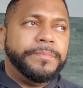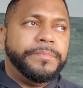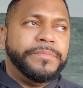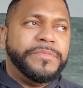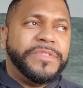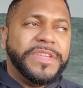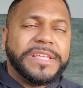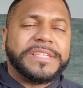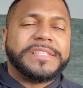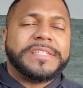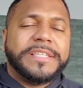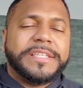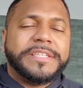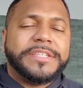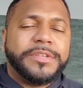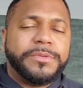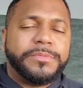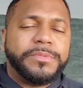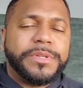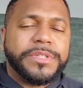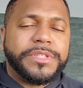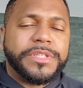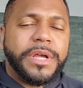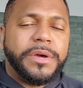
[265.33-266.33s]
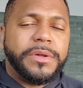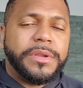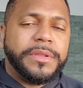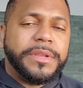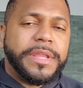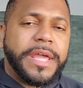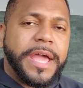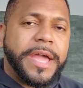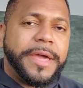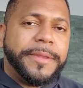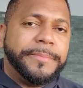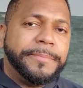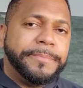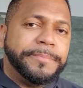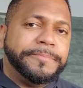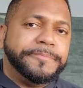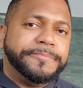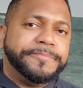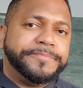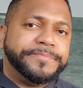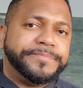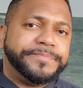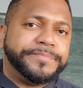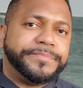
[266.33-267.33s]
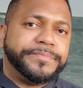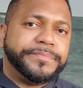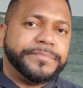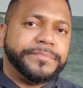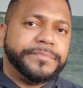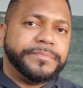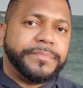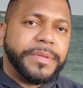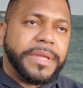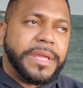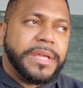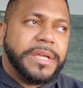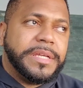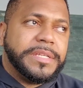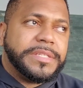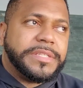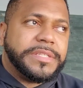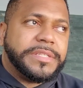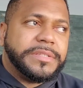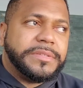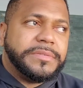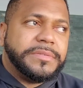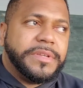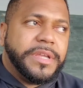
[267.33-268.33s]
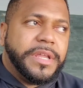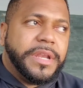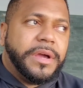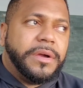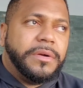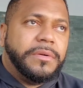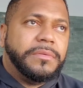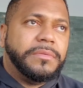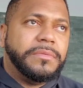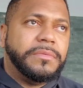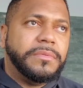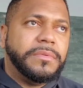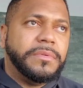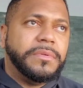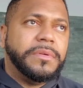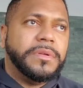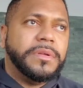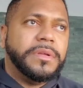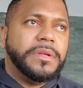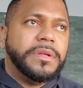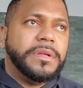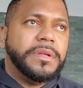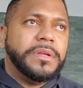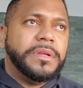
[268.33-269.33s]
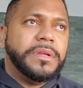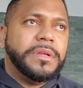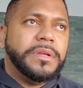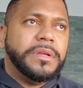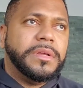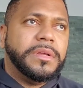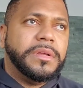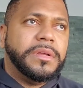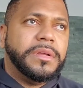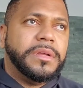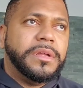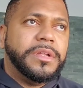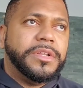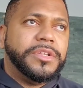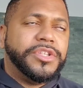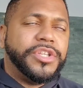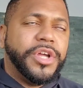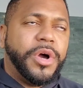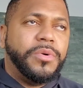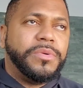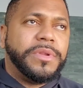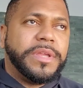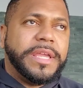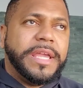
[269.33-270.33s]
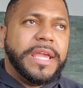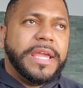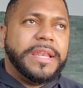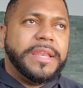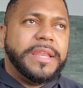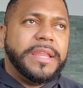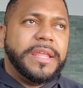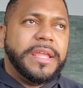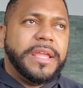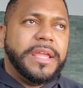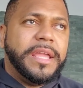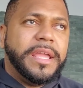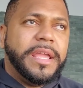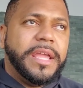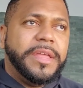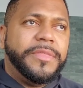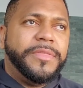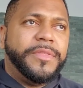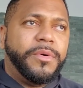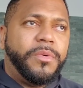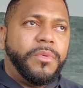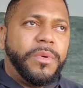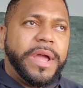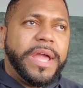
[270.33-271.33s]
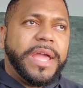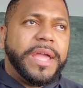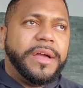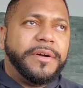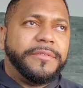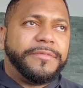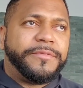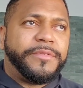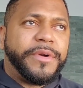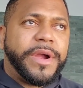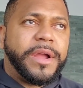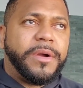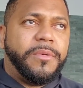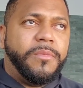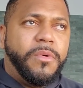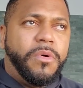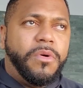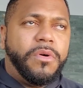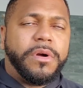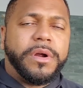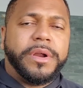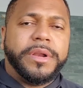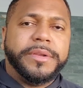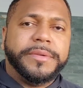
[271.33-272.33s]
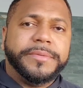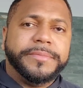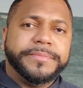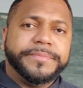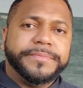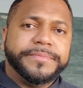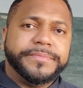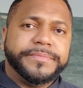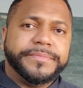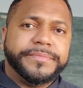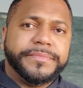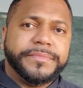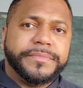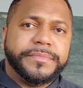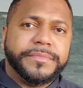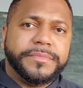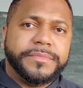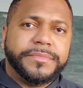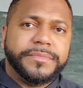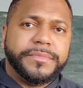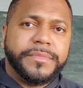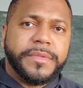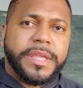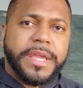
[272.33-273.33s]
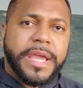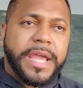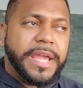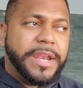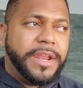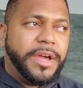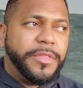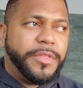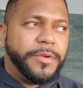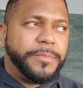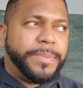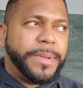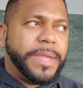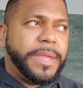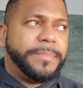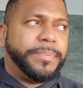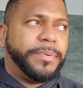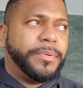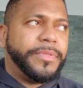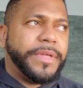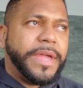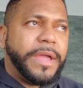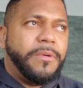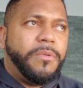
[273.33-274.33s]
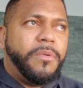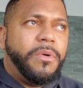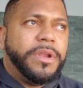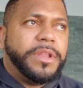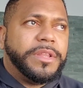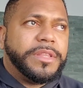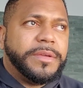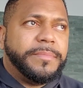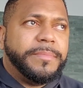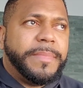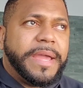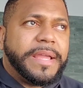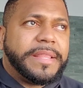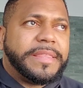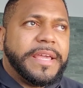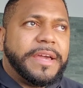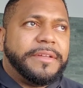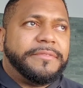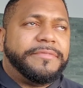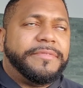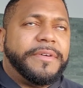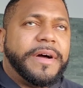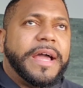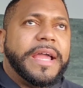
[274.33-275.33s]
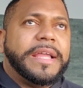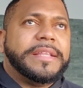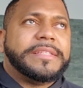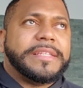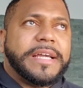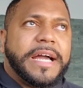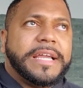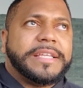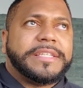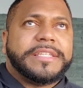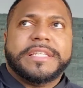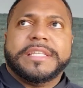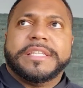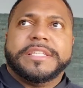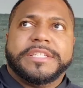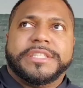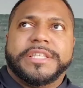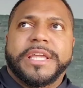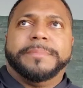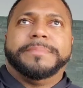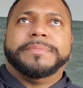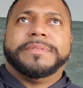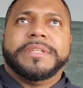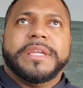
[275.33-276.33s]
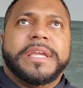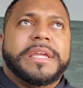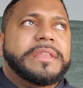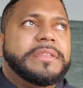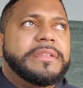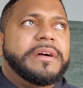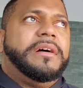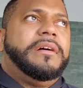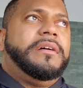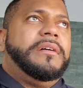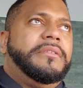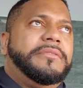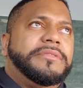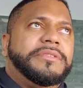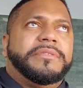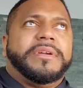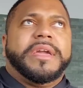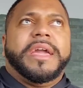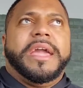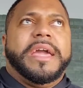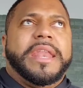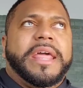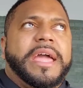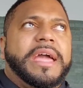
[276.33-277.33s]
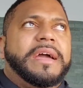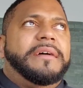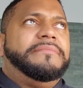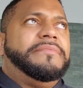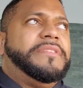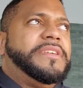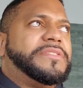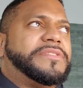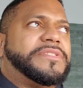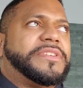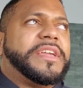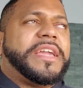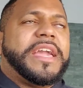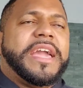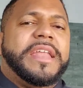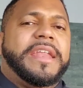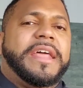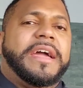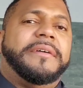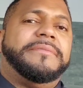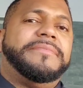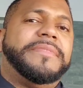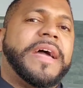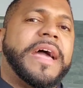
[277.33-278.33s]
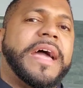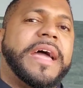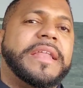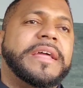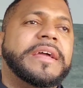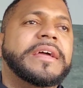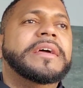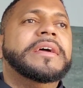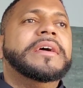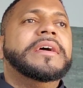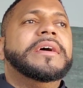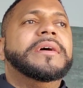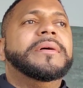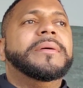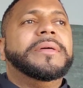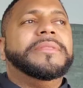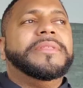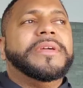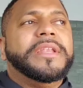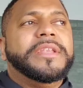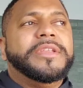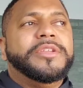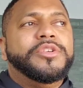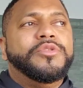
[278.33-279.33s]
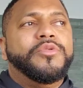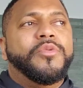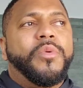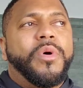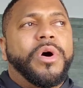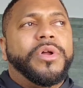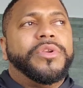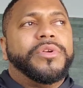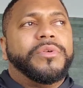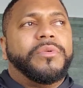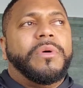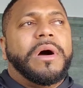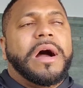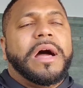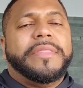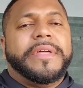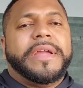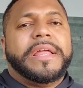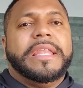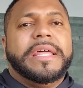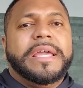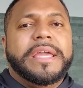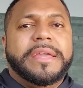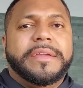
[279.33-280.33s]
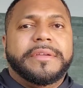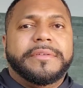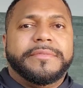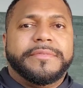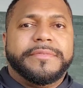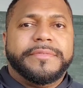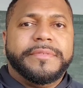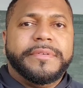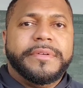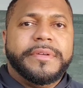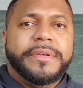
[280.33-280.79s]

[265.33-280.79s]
this is the result of that. Because, you know, don't get in the way of Frank Warren, okay, and other people. They wanted to make that fight. Tyson steps in. "No, you can't have this. You can't have that." And then you wonder why they leave.